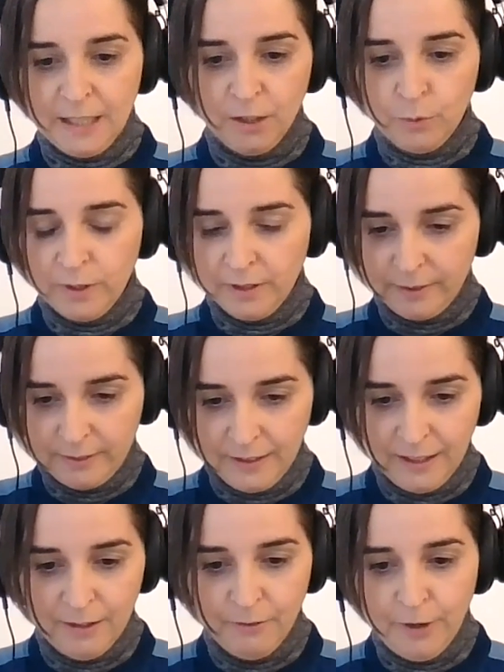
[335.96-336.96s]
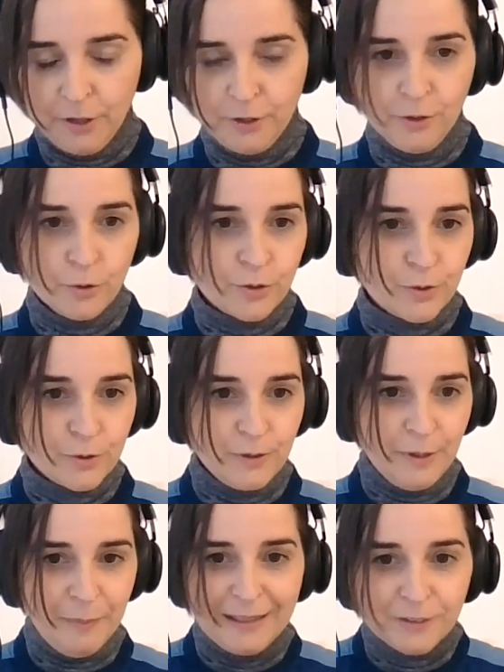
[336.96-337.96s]
deal with
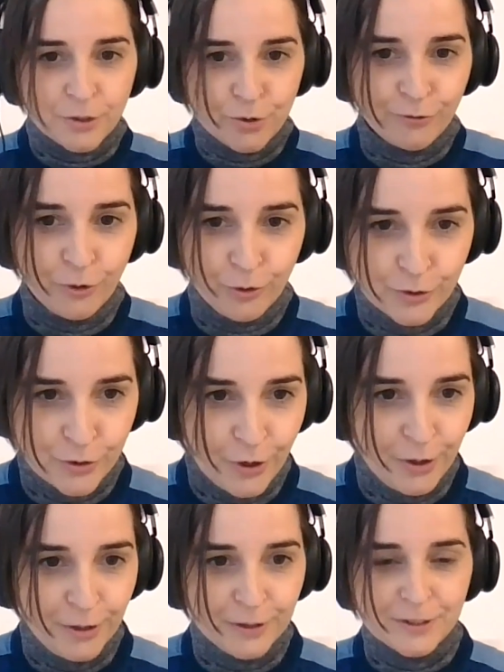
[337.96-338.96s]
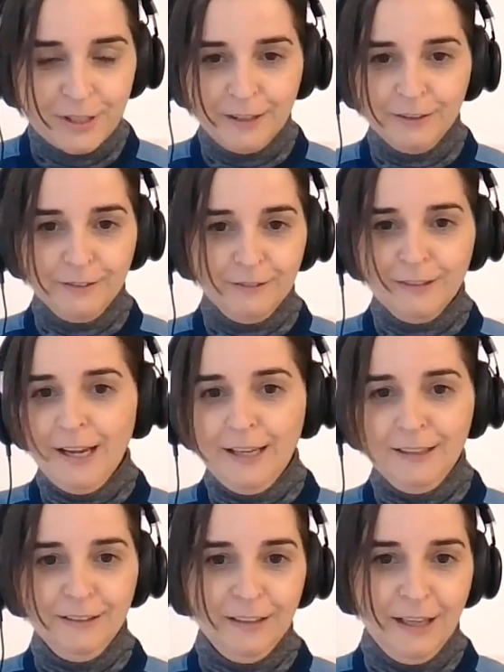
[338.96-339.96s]
various matters of concerns and
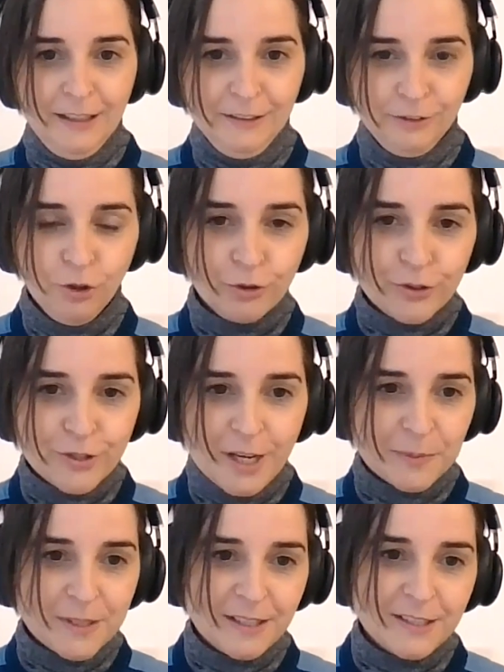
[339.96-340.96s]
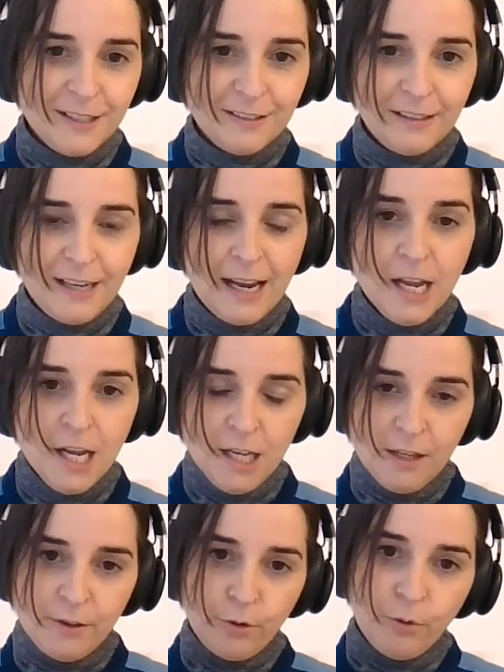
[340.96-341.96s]
concepts, etc.
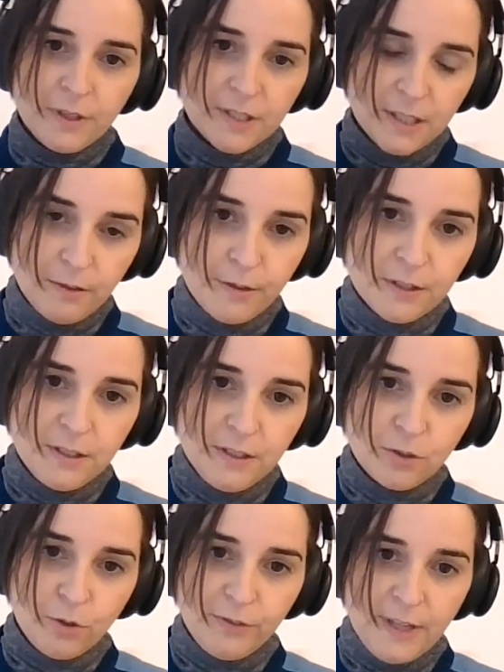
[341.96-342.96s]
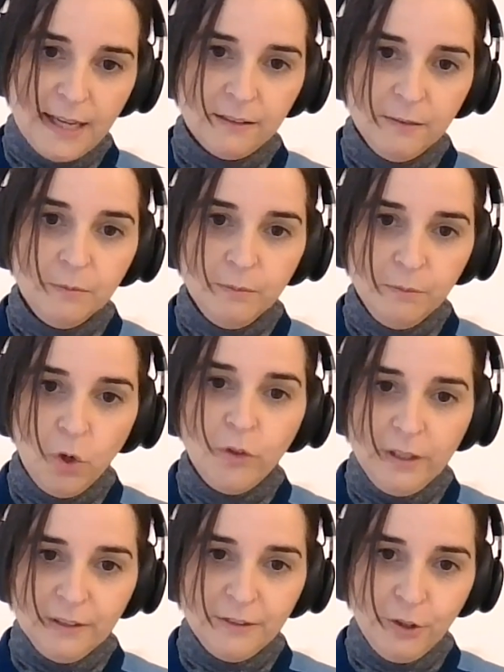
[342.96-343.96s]
Through the synthesis of that
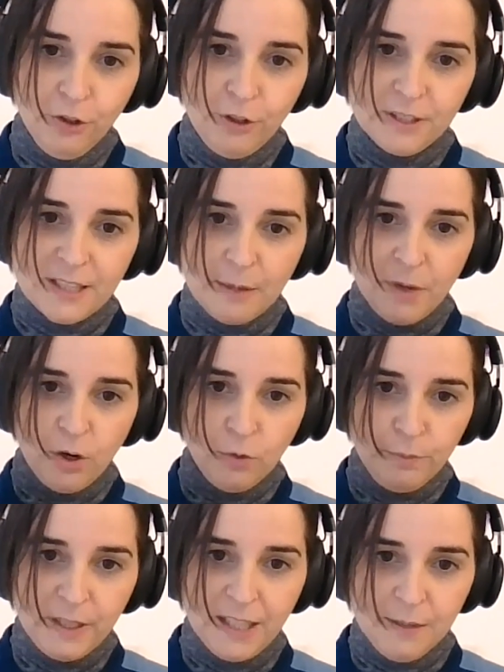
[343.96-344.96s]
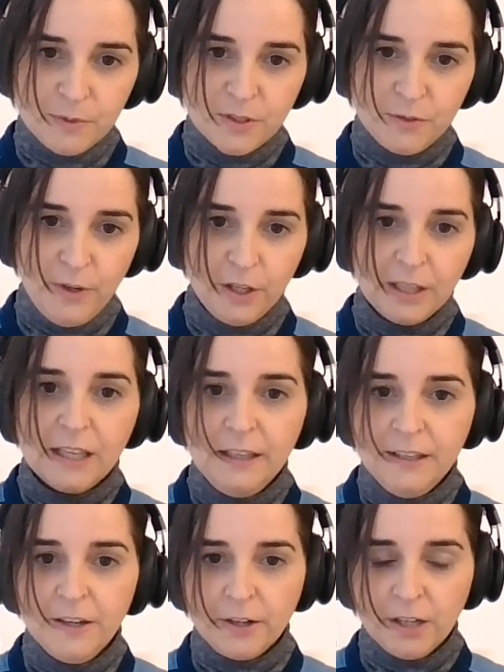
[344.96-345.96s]
model, it somehow becomes very
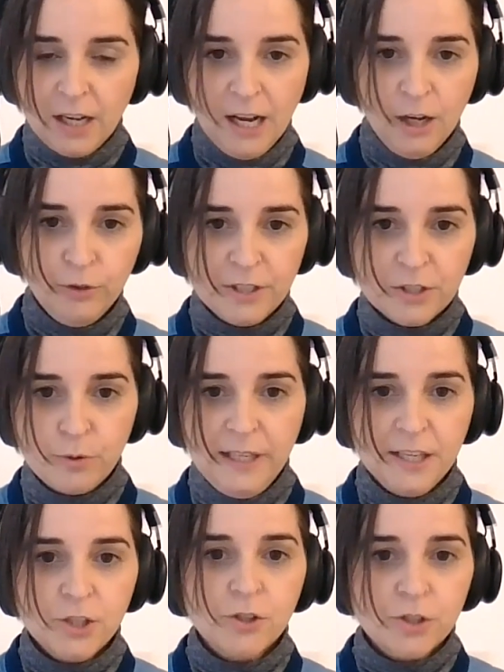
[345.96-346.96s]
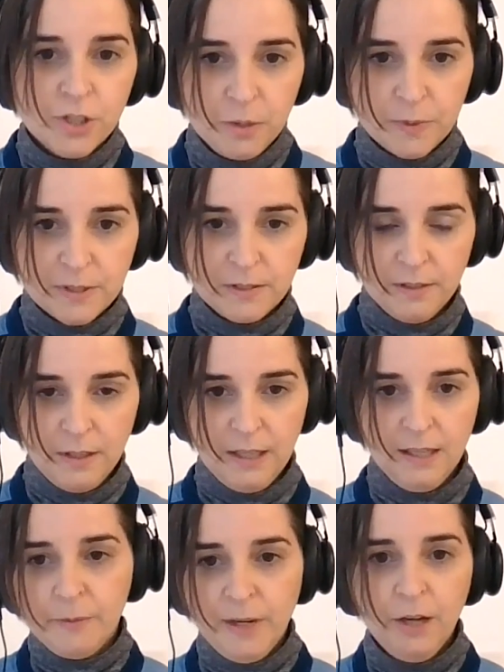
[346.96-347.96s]
clear how these relationships
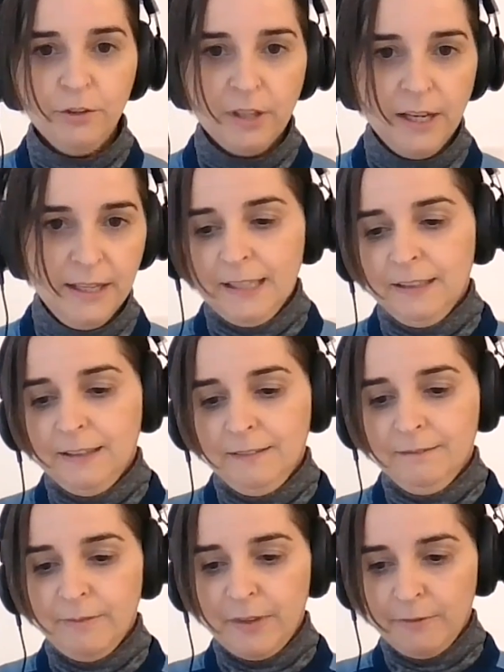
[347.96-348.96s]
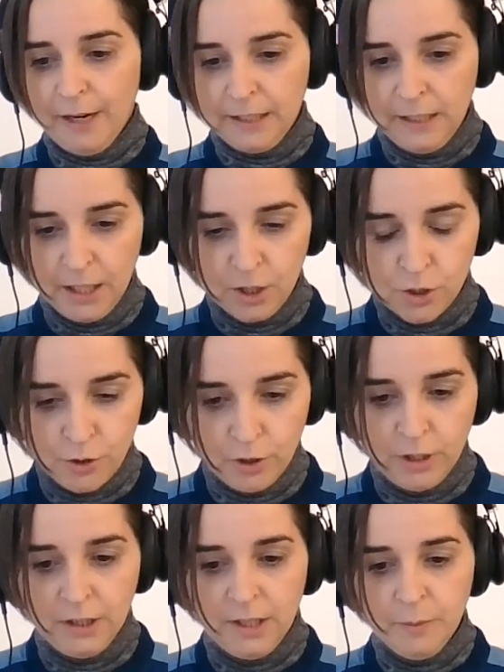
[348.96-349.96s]
are about and the
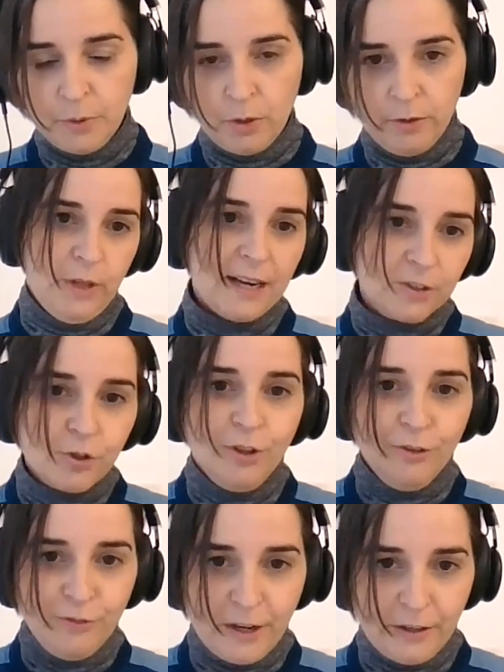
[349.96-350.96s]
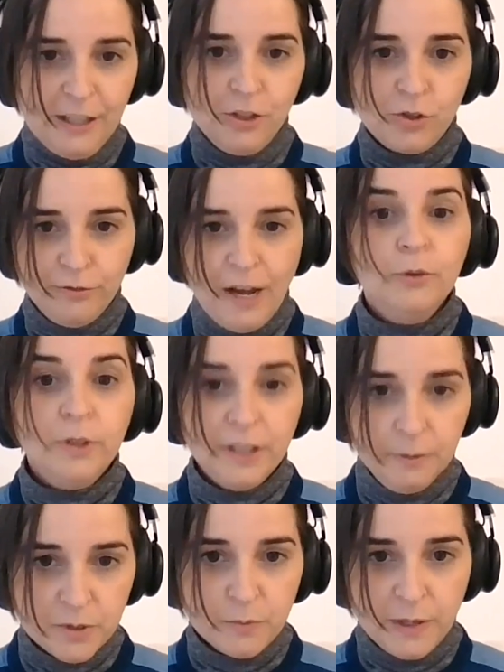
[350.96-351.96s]
variation in the production of a range of
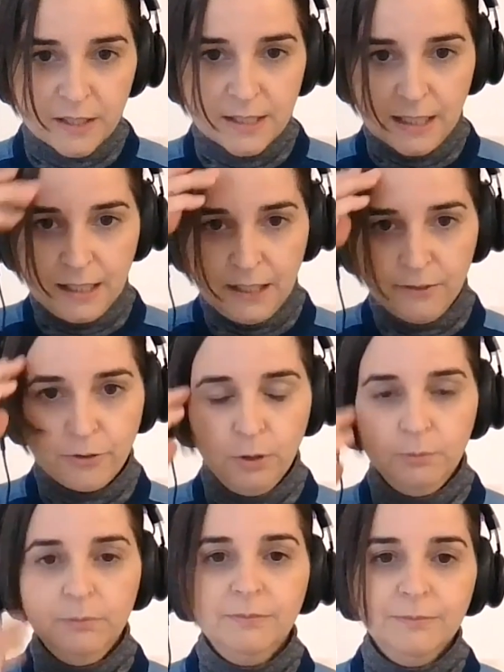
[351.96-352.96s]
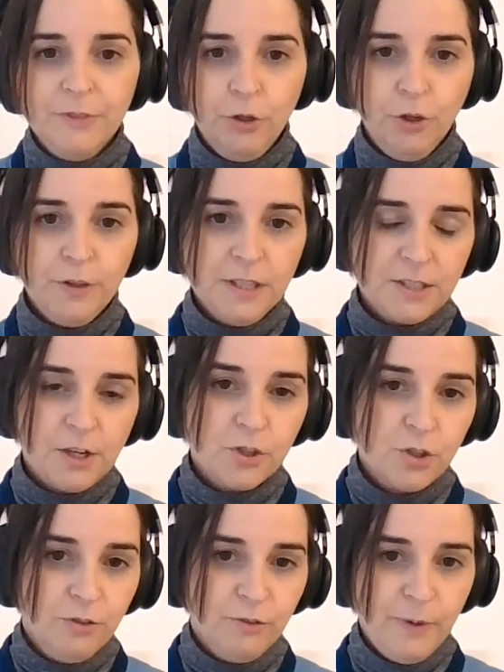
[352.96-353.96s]
outcomes, basically from, the
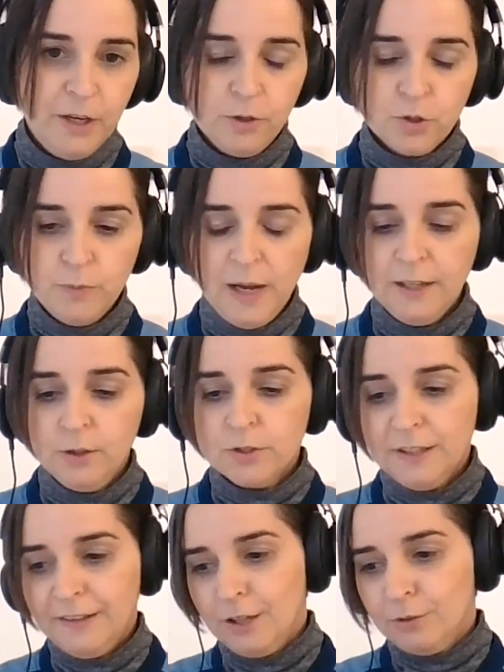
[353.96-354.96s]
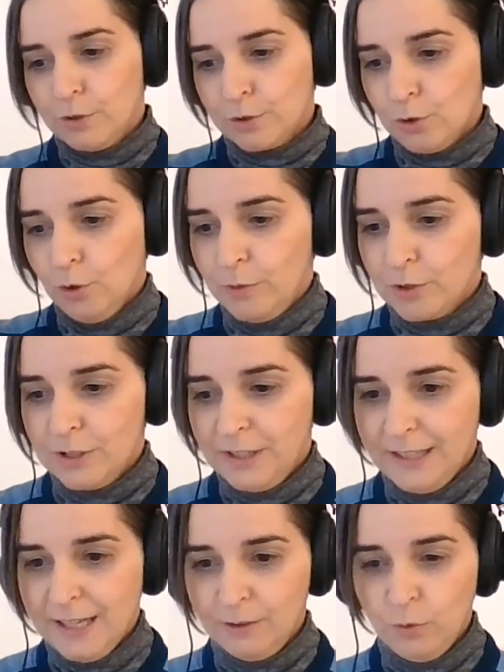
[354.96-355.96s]
insertion of various values. And that was
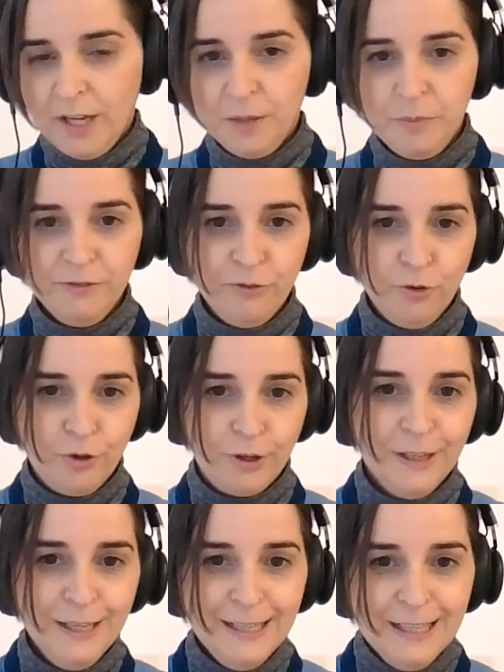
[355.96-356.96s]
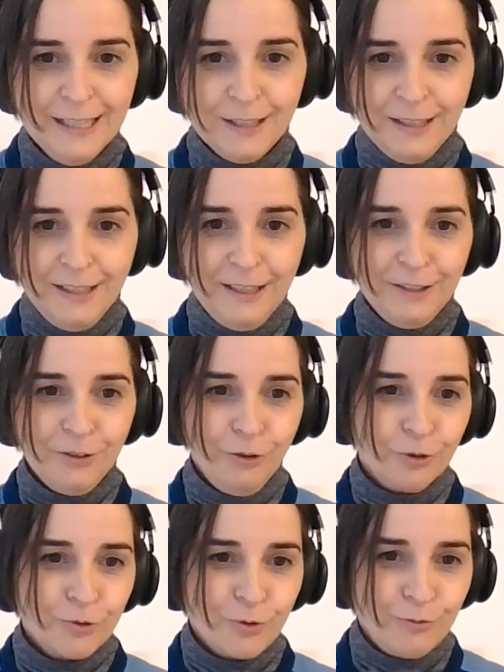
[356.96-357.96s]
obviously done way before,
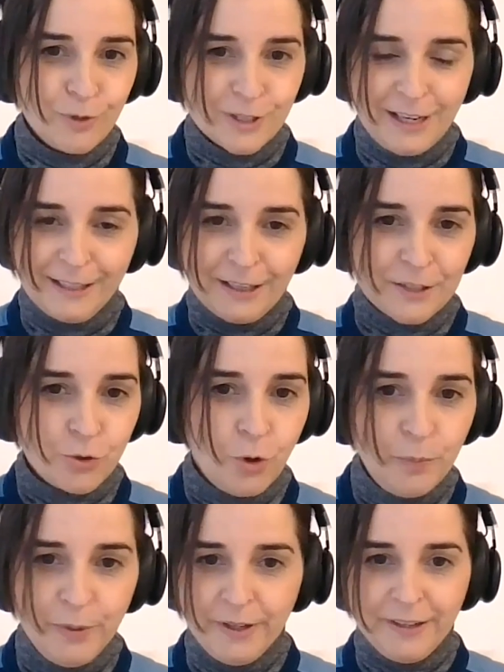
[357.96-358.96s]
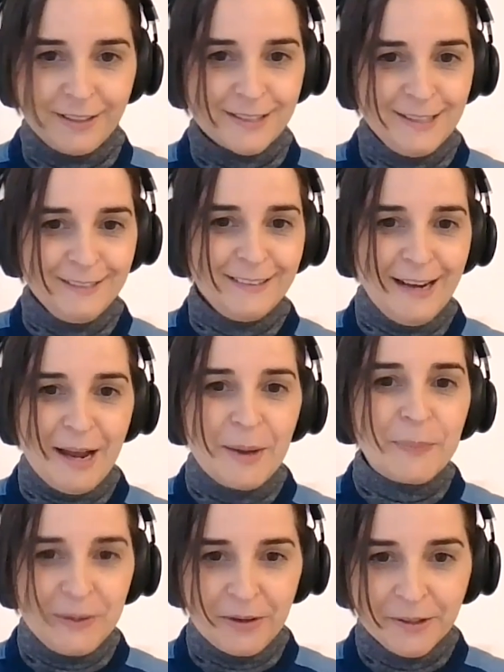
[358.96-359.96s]
softwares like Grasshopper, etc.
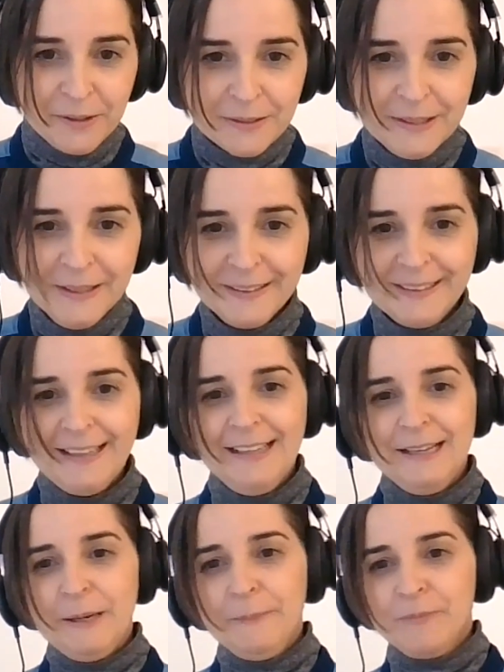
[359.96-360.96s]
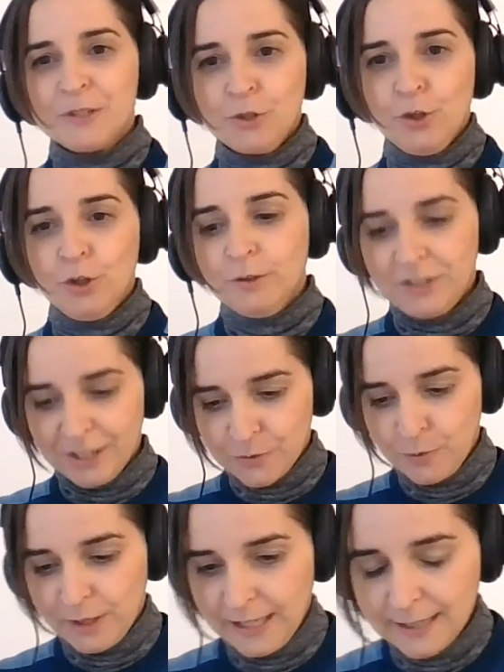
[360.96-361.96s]
appear. So
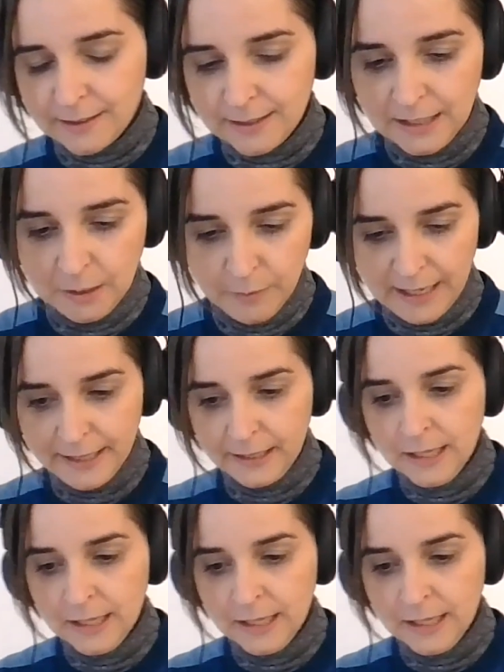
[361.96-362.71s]
just with that in